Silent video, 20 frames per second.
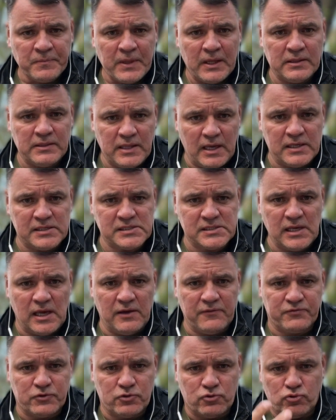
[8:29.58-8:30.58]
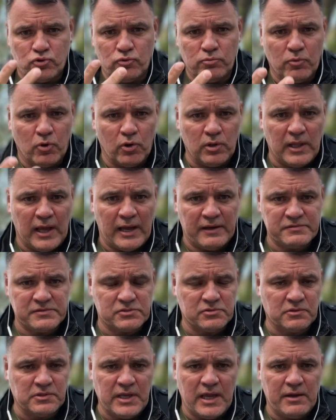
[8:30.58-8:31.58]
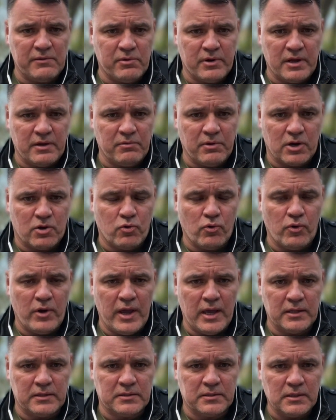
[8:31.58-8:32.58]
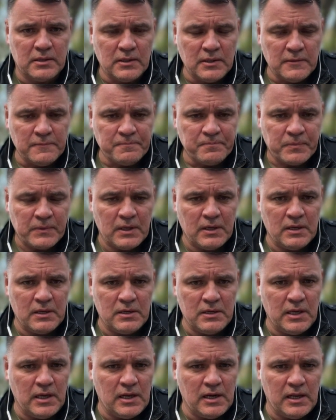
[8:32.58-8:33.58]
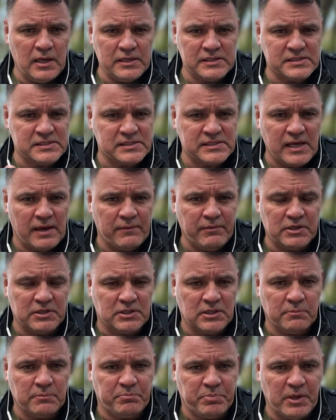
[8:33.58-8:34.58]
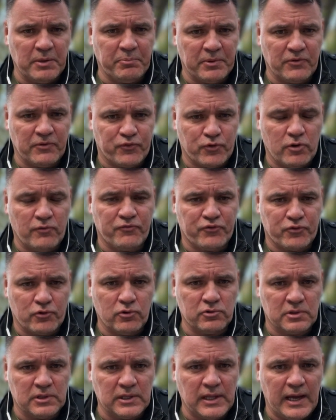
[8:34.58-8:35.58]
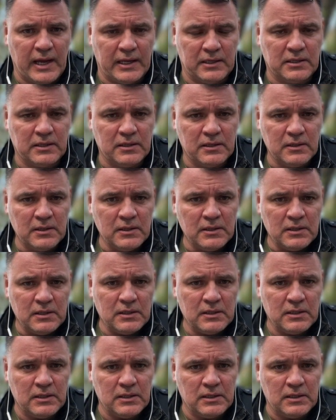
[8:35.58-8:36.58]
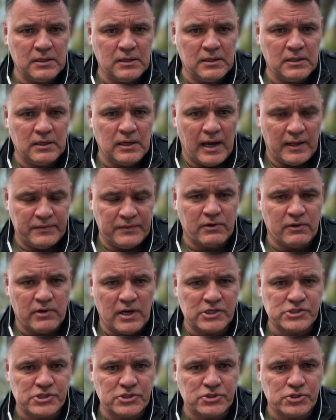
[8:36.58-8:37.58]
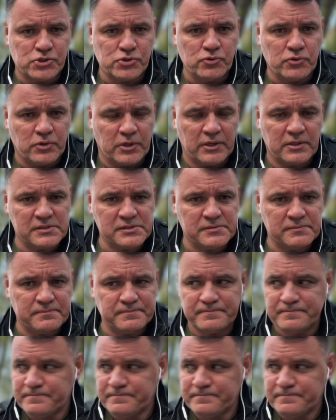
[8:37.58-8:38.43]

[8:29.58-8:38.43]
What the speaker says: and they saved 2 more lives. Today we evacuate nearly 70 people from front line under Russian shootings.